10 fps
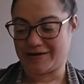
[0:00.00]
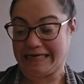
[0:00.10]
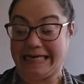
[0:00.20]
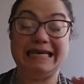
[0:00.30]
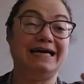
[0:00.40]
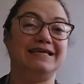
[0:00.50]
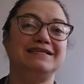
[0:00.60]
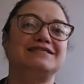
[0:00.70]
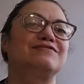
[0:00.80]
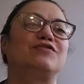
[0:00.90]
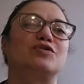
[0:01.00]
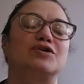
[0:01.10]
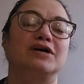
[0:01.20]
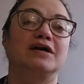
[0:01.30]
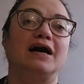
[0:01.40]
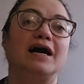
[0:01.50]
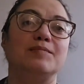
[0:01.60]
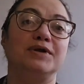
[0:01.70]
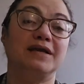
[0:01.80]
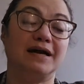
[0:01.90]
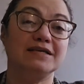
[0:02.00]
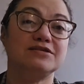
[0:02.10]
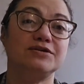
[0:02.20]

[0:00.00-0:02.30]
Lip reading: nice for a guy, but guys are